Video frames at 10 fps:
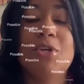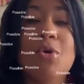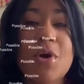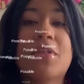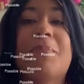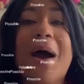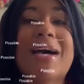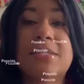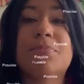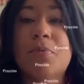You are the
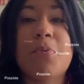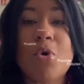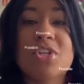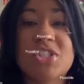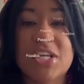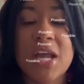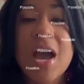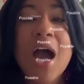possible portion